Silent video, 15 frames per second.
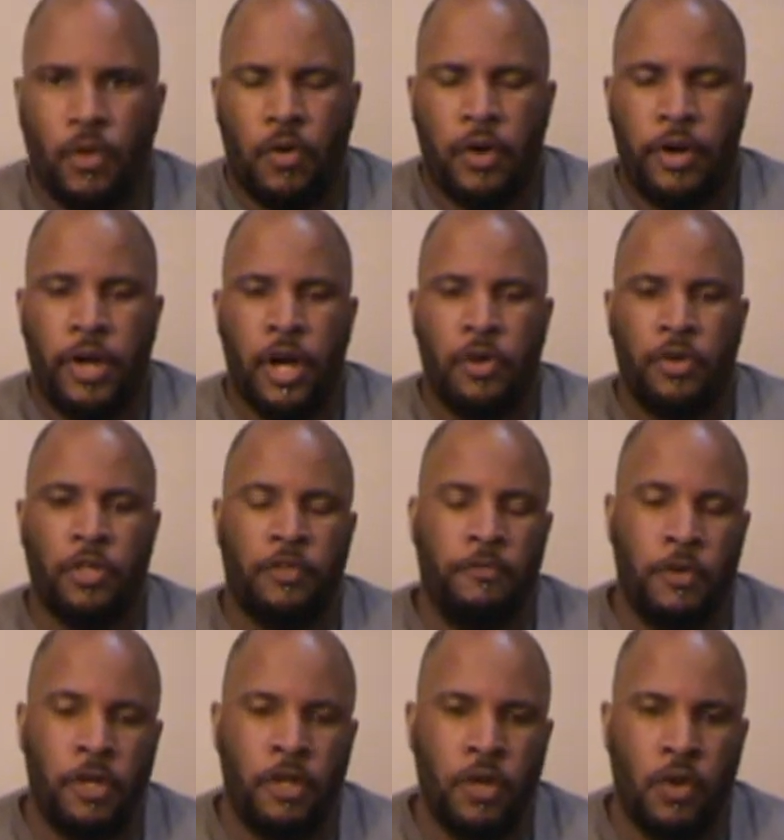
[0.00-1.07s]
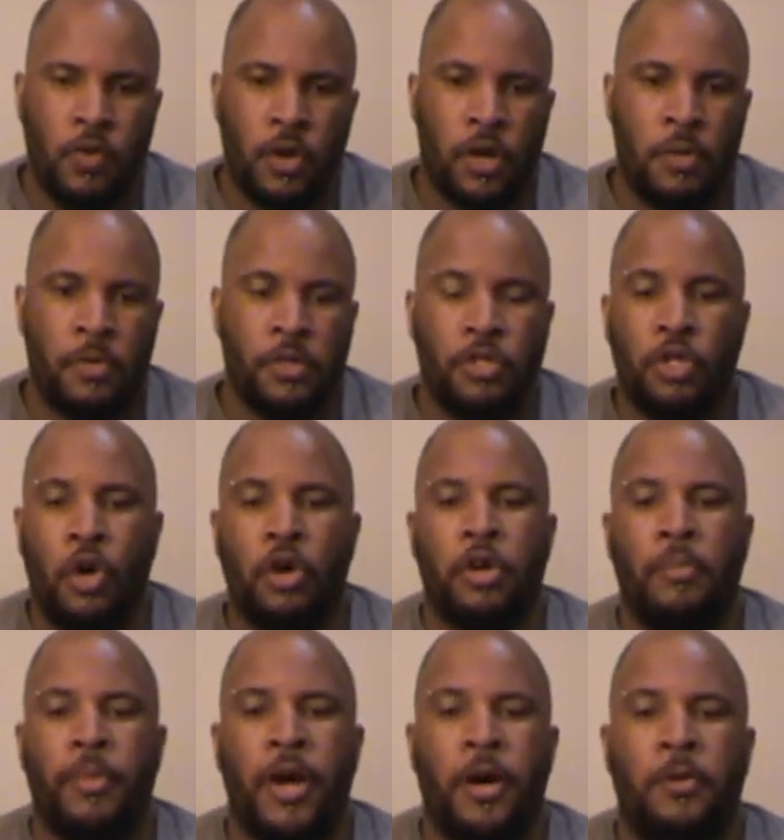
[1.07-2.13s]
Alright, now in this video, what I want to
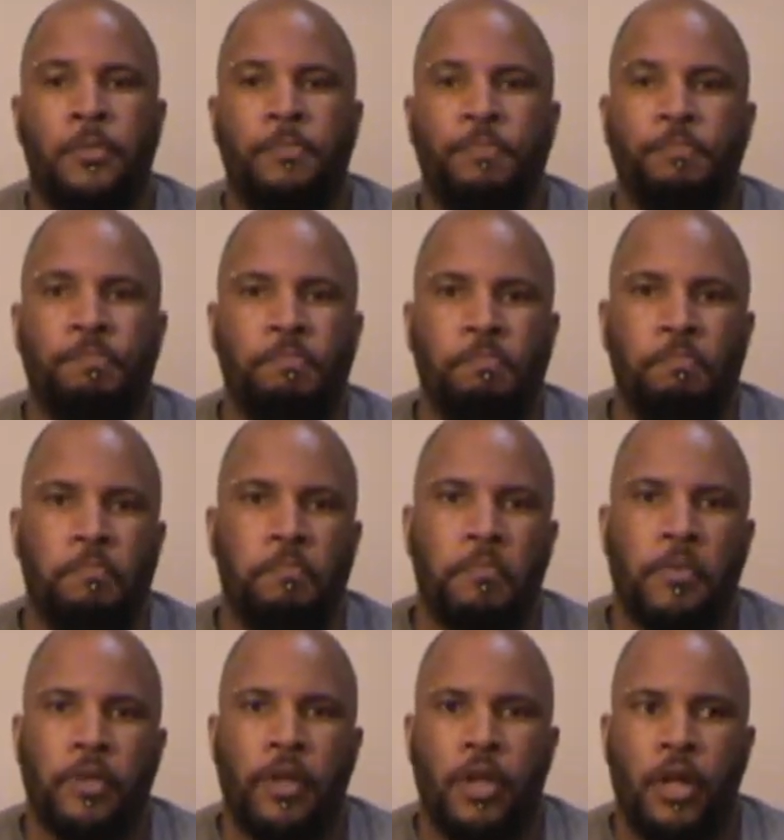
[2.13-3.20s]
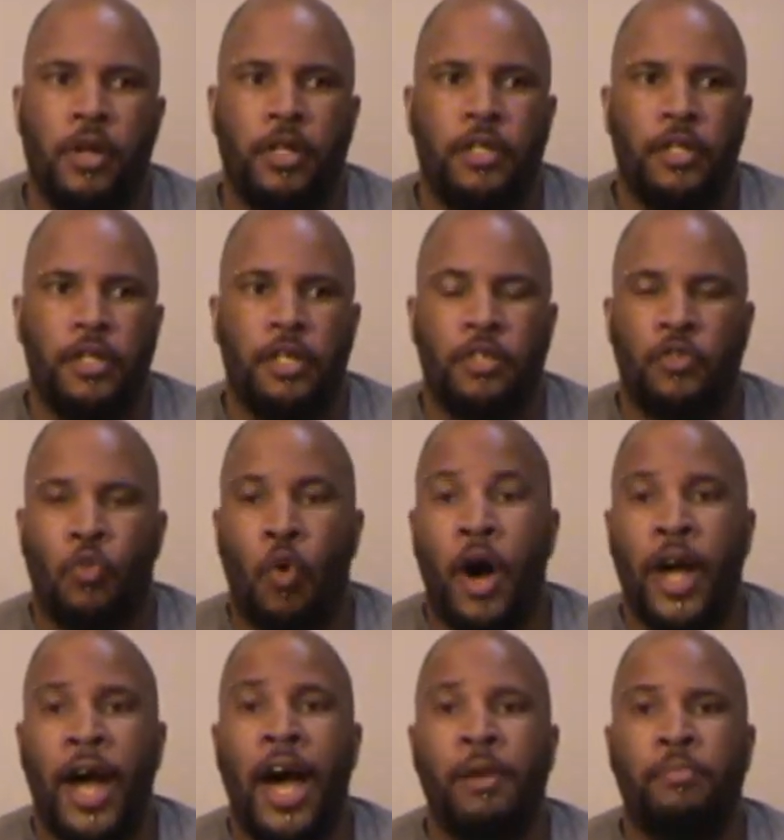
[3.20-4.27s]
talk about is
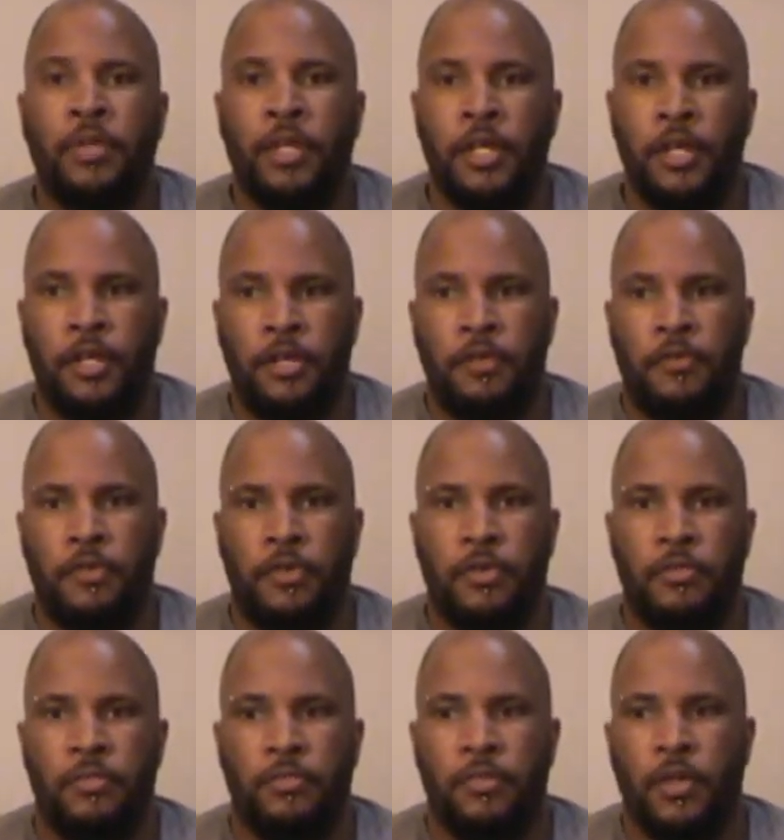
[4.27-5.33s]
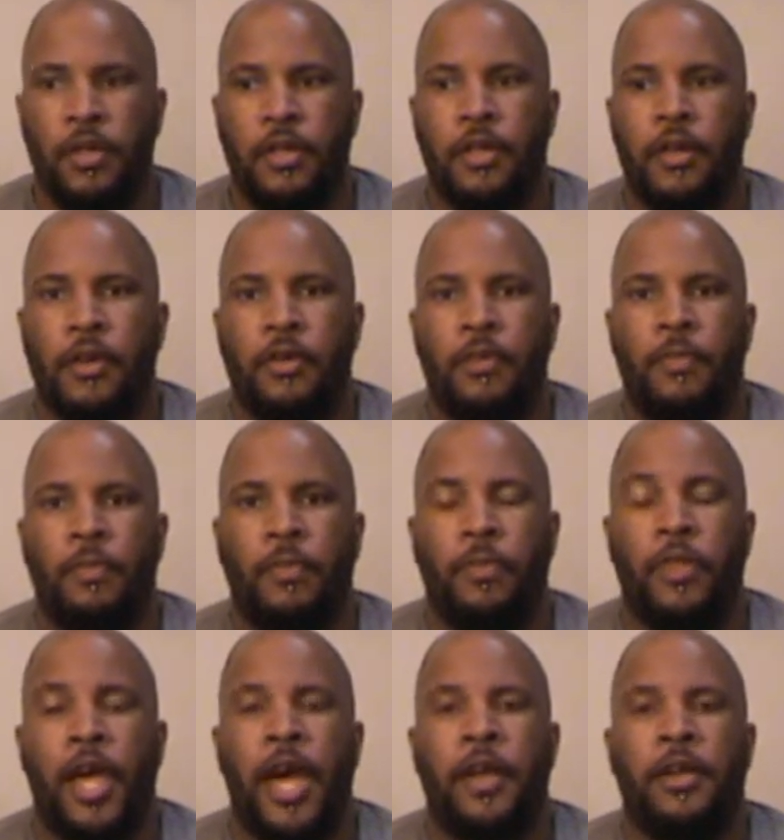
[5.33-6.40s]
why I believe
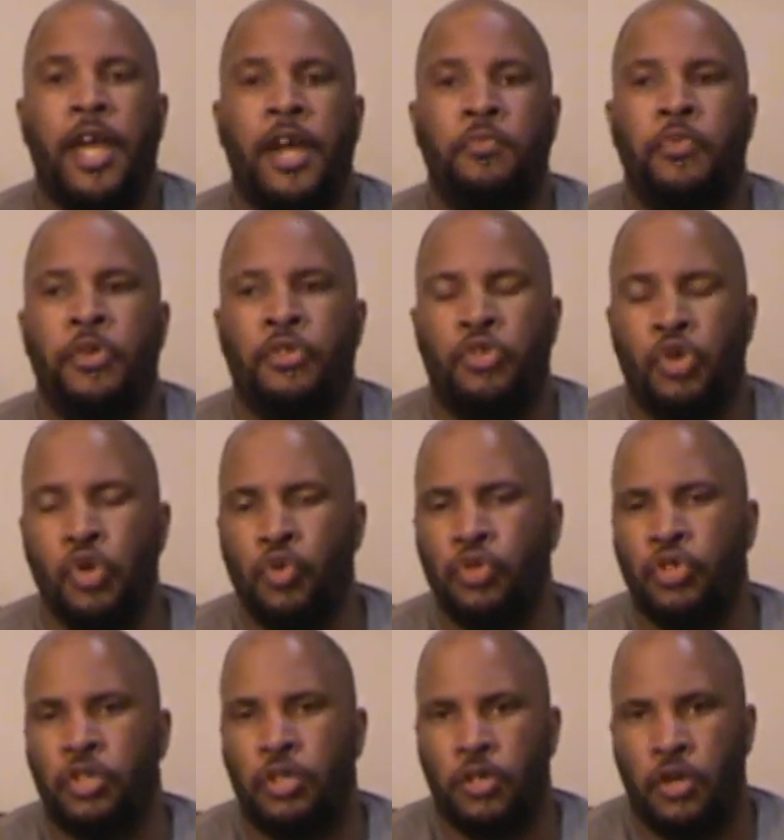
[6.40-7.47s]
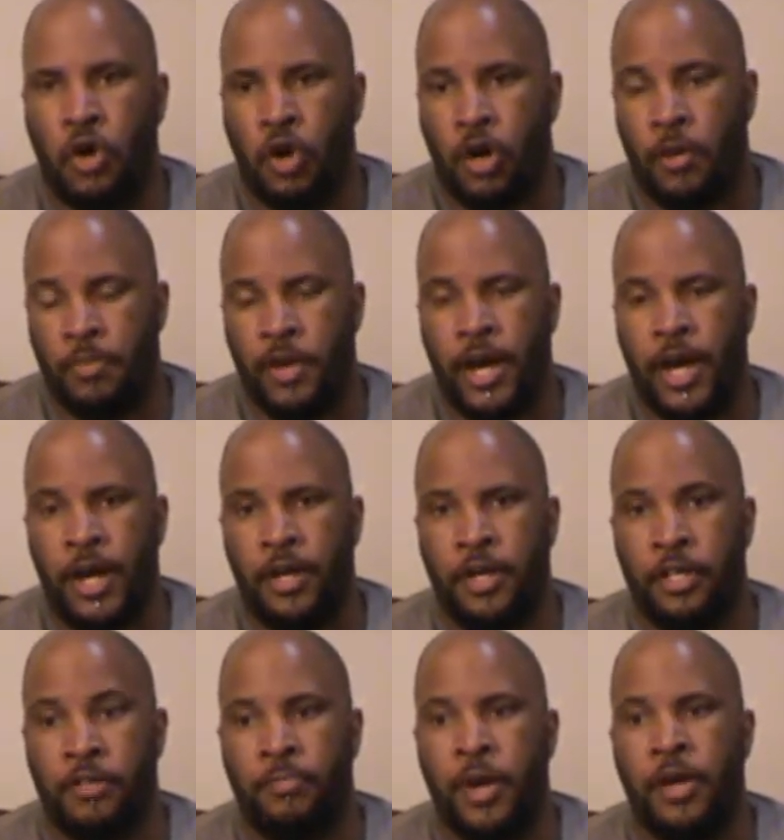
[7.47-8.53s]
that a reduced carb
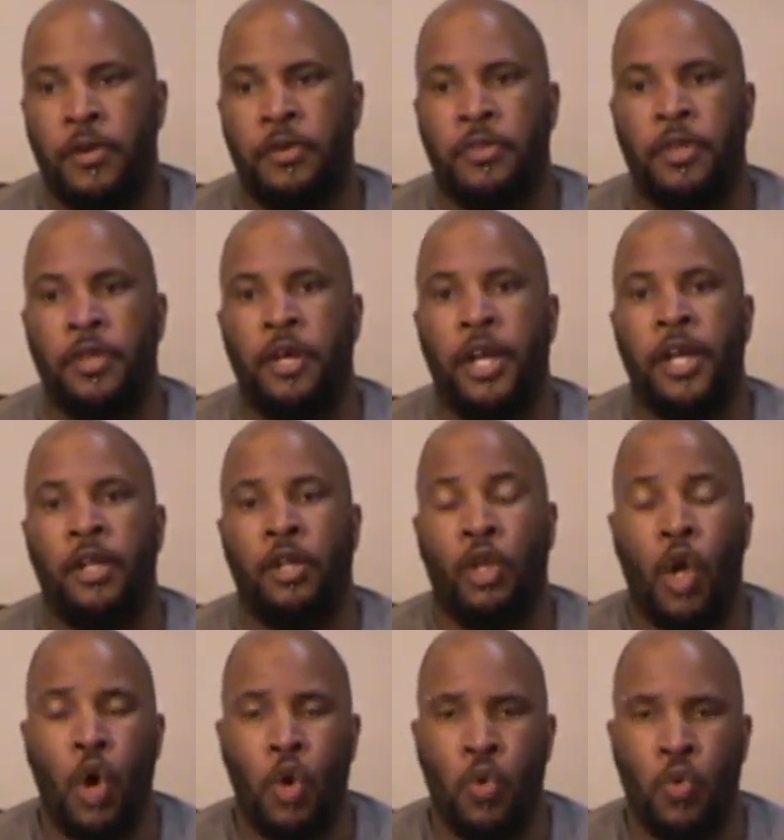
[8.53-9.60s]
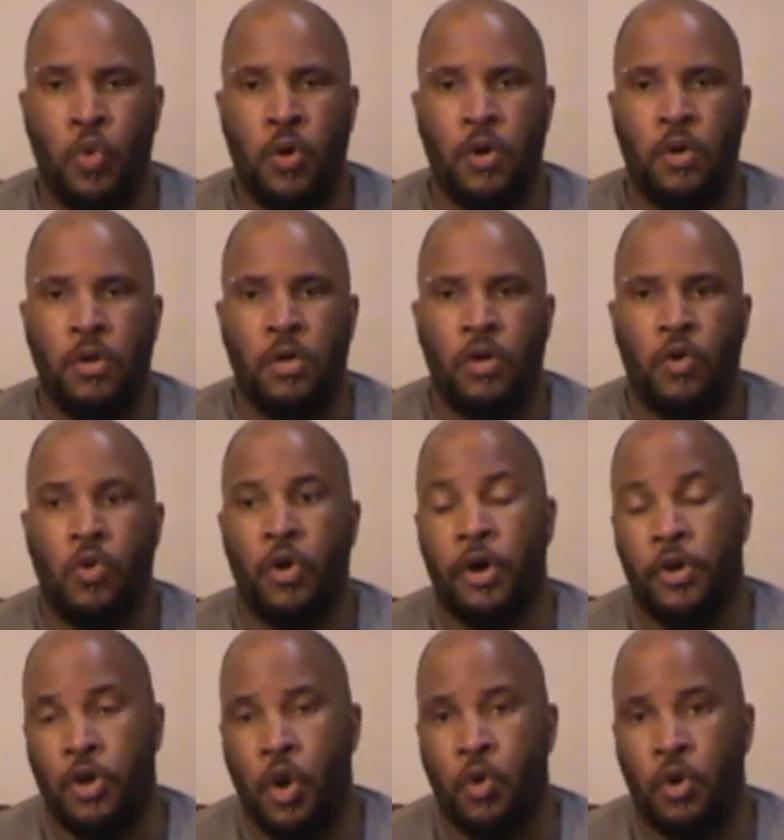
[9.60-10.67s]
diet is better than a low
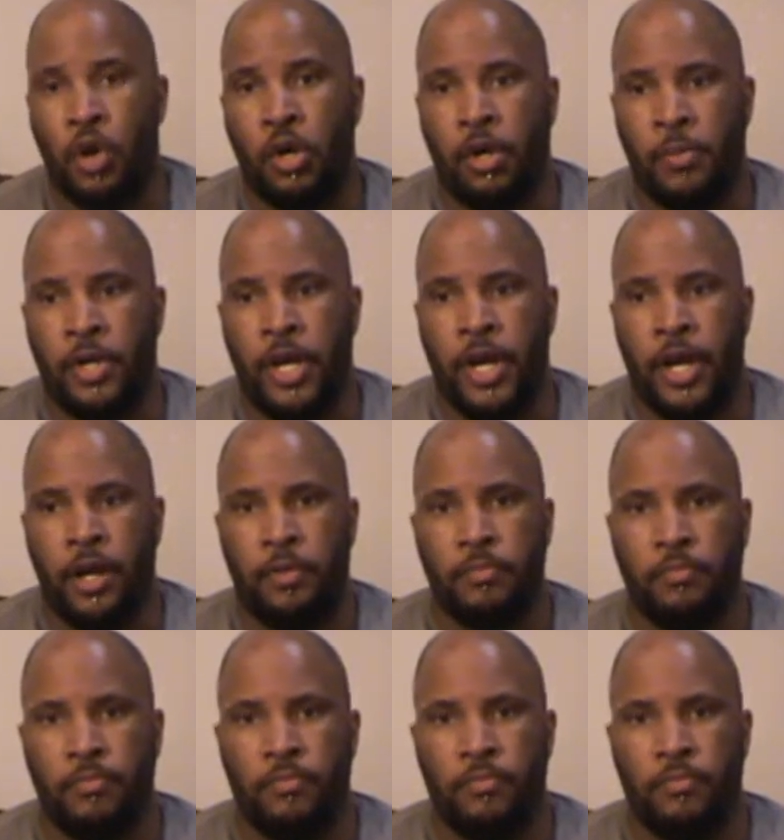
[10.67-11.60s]
or a no carb diet.